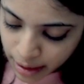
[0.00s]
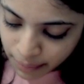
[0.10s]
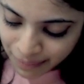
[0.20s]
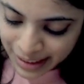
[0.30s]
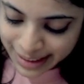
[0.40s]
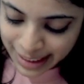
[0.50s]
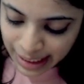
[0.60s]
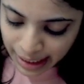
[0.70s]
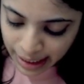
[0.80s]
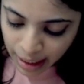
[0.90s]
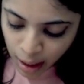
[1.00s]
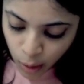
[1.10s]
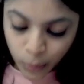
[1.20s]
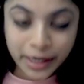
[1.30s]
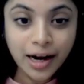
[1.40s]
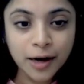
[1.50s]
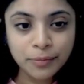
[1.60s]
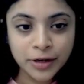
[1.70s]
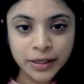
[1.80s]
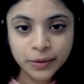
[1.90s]
basically we can't
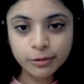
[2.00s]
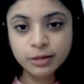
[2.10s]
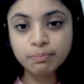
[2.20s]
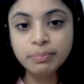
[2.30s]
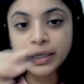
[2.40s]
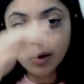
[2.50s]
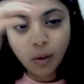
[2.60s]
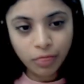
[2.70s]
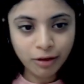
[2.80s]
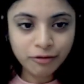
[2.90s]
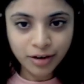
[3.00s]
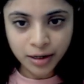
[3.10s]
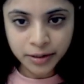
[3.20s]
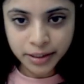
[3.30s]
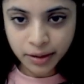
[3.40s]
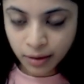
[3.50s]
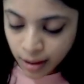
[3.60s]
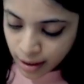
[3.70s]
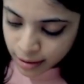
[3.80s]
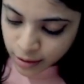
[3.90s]
produce beyond the frontier.
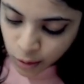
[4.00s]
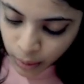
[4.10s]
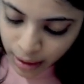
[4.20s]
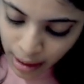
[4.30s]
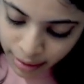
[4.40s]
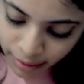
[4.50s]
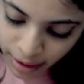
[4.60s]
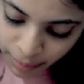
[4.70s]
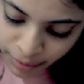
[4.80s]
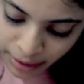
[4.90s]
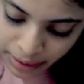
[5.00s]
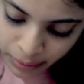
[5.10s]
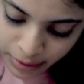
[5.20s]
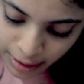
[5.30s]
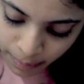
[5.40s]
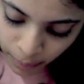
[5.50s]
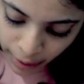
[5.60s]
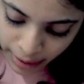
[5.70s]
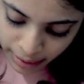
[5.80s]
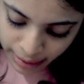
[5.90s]
So we can't really produce at
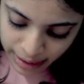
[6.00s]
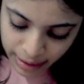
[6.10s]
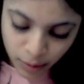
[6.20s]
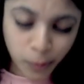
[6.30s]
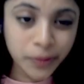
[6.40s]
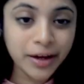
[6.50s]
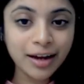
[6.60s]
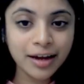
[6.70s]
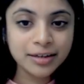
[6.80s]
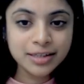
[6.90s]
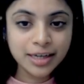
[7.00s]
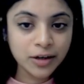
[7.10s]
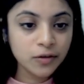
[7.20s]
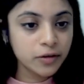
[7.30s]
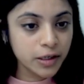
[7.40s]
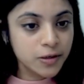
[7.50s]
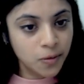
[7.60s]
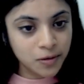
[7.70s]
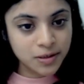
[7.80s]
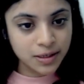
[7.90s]
point D with the current set of
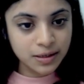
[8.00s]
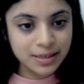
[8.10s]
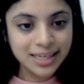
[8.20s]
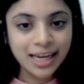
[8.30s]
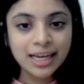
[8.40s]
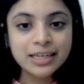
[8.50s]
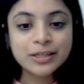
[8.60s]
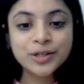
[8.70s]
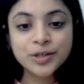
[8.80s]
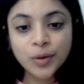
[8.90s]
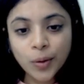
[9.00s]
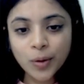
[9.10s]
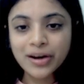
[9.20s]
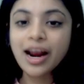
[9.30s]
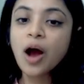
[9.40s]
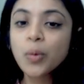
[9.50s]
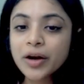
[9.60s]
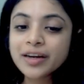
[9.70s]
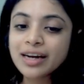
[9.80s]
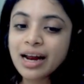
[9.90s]
resources. So now we're
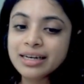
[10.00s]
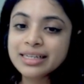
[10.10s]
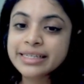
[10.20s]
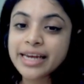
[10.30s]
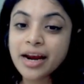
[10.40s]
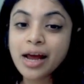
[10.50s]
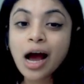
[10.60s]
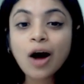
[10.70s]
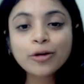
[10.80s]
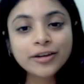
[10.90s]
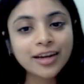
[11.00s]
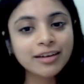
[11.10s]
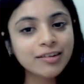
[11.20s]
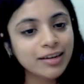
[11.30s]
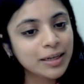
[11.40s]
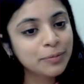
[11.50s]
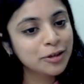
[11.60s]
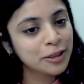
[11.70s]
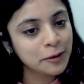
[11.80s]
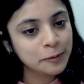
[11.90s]
gonna understand how can I really
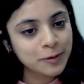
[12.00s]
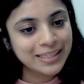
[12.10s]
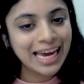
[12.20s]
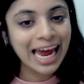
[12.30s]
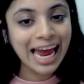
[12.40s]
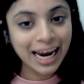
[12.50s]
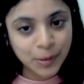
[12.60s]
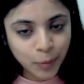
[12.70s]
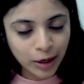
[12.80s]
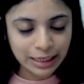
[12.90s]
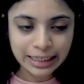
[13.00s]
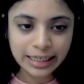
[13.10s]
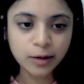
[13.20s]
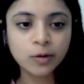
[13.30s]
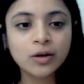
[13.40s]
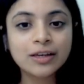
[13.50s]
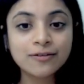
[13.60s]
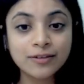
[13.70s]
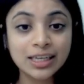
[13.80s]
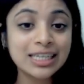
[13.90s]
produce at point D? Is
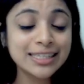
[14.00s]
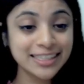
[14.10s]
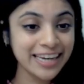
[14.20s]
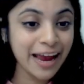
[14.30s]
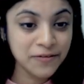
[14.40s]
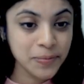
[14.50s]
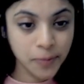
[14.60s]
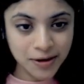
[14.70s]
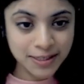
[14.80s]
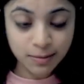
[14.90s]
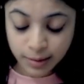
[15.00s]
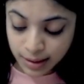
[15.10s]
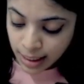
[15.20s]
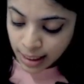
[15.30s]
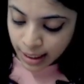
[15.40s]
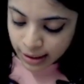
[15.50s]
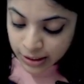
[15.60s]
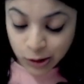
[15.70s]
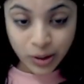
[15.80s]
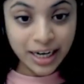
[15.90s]
it ever possible?
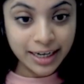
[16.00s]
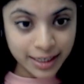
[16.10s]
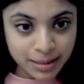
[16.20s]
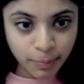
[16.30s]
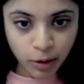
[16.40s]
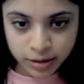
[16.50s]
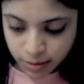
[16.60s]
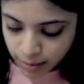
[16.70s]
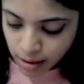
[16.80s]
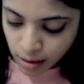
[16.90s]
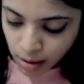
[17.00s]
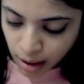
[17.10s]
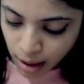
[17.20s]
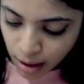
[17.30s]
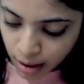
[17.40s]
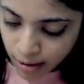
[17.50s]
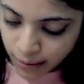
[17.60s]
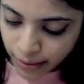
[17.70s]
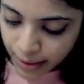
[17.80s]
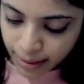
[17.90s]
So it is possible.
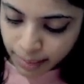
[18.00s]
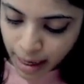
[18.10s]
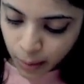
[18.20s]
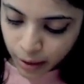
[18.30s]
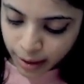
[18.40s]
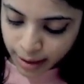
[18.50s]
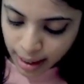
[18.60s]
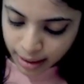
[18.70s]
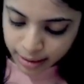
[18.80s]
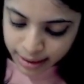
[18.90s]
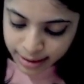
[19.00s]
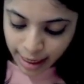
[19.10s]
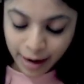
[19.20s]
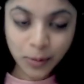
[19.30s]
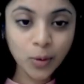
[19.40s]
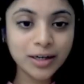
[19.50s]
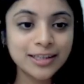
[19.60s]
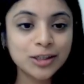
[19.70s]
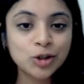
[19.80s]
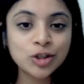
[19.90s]
Thereby we're gonna understand what are
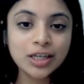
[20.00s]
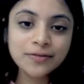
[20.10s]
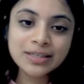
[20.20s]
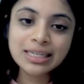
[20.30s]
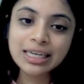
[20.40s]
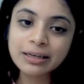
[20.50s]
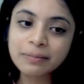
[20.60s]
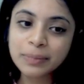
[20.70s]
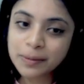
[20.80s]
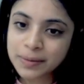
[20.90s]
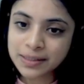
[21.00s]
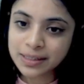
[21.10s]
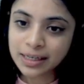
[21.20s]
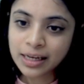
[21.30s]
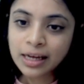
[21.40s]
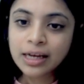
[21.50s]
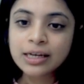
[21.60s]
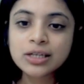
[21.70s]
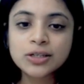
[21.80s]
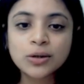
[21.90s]
the shifts in a PPC.
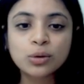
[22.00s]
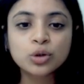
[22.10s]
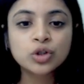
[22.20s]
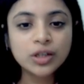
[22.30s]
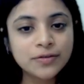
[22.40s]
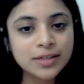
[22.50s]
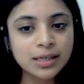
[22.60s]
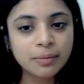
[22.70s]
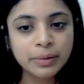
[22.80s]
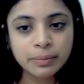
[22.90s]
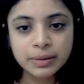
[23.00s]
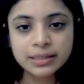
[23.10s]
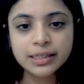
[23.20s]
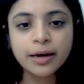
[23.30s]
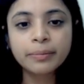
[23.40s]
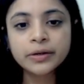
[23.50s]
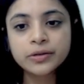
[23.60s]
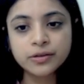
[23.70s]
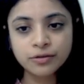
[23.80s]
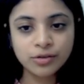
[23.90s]
So shifts in a PPC are
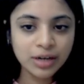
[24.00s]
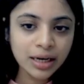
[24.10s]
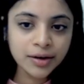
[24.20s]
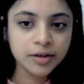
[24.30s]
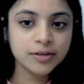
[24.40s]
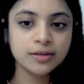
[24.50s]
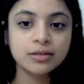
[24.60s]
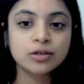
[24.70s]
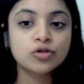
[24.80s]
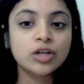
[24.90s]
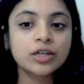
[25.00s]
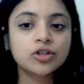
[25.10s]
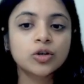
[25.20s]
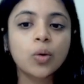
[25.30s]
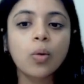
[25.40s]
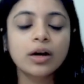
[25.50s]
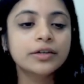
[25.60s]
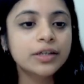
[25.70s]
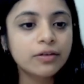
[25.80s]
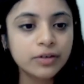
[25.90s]
because of three reasons: change in
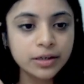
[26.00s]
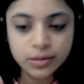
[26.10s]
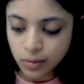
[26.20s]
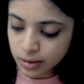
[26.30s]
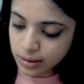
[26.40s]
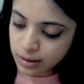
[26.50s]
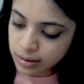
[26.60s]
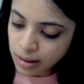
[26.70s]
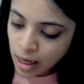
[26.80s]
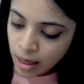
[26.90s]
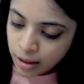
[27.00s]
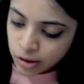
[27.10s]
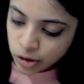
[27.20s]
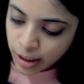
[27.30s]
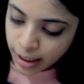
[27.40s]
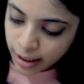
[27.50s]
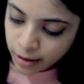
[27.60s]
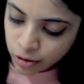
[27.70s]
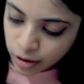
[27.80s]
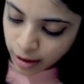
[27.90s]
quality of resources,
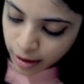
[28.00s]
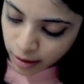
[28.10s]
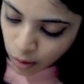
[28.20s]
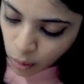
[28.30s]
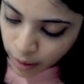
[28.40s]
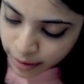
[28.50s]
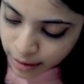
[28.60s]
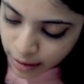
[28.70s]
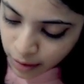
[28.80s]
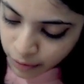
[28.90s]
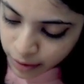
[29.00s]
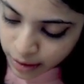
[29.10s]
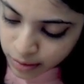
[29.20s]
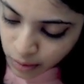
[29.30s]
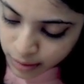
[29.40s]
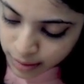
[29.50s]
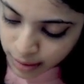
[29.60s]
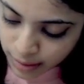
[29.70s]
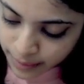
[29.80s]
change in quantity of resources,